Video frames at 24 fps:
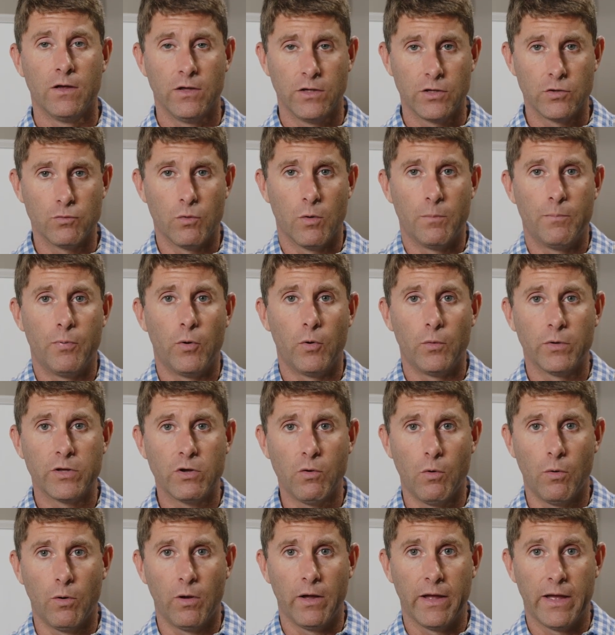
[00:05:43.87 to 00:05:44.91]
You will, you
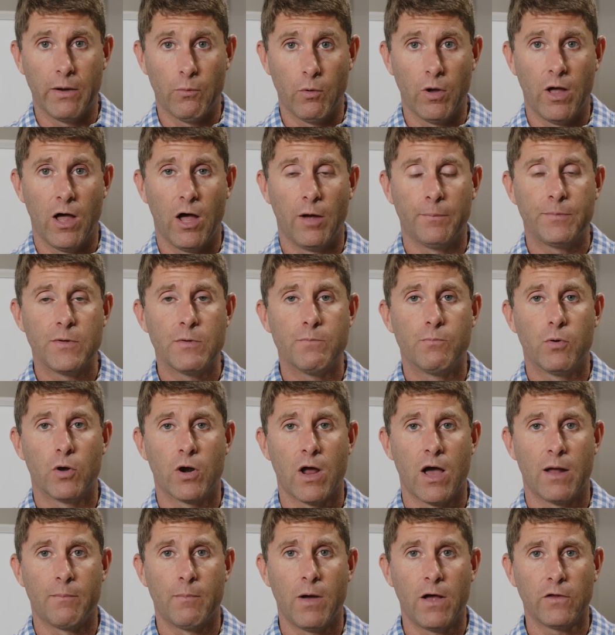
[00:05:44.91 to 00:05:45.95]
will, it will help you put
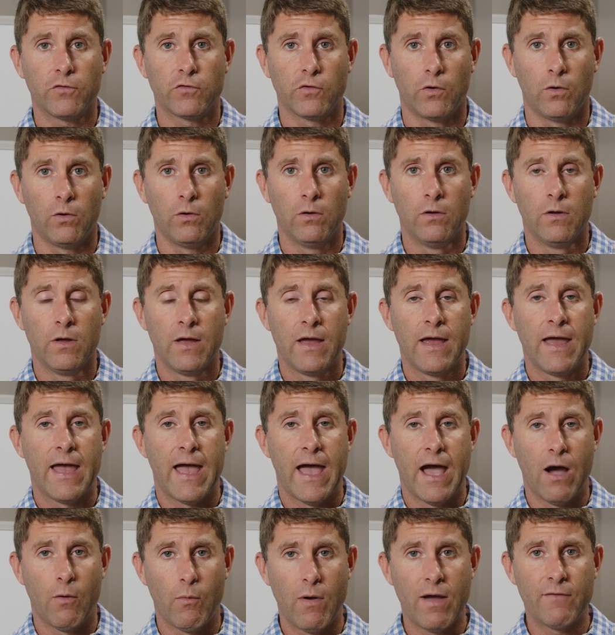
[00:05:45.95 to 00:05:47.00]
on muscle.
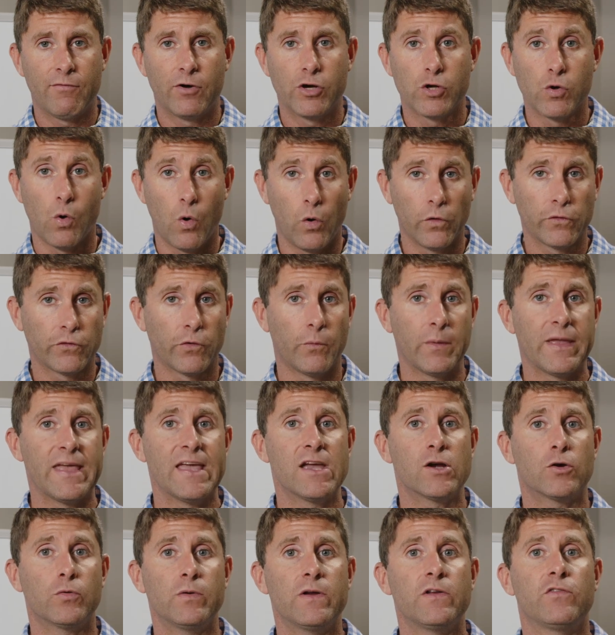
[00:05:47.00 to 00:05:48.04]
However, you'll also
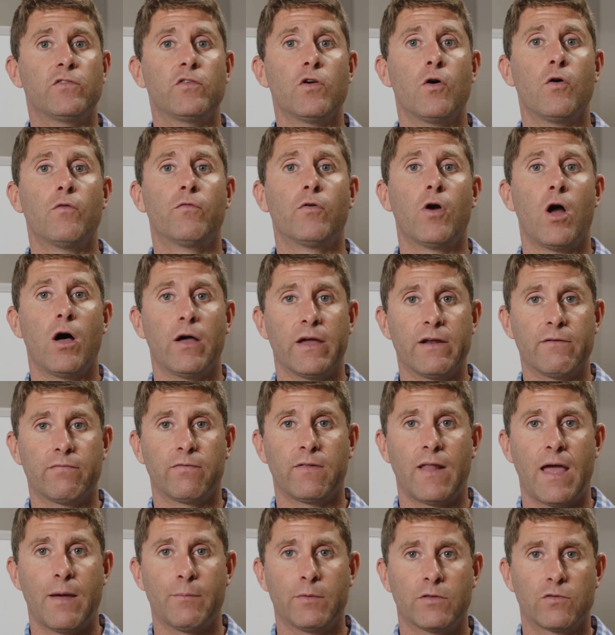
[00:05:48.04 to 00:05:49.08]
increase the overall
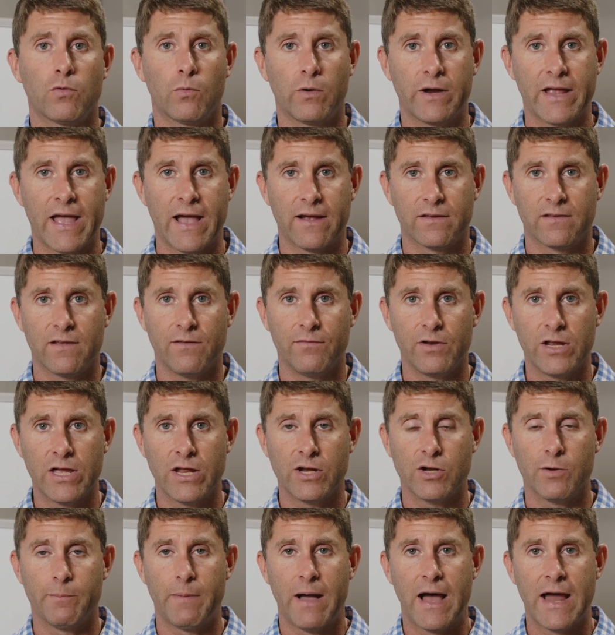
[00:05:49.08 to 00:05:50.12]
inflammatory activity in
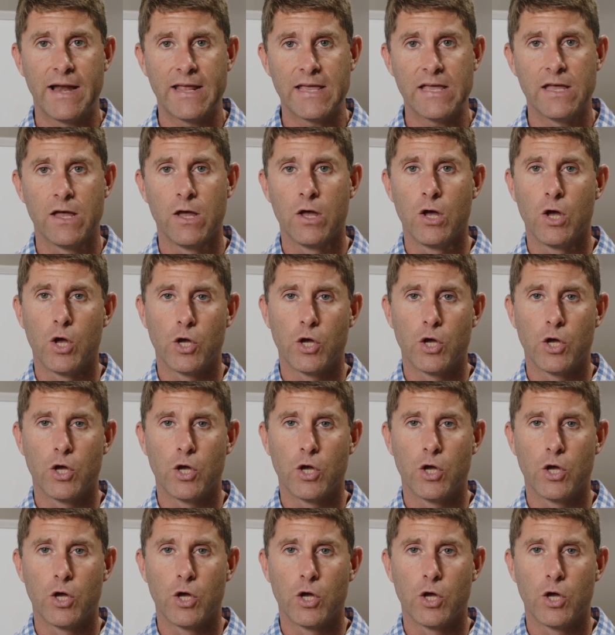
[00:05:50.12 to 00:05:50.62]
your body.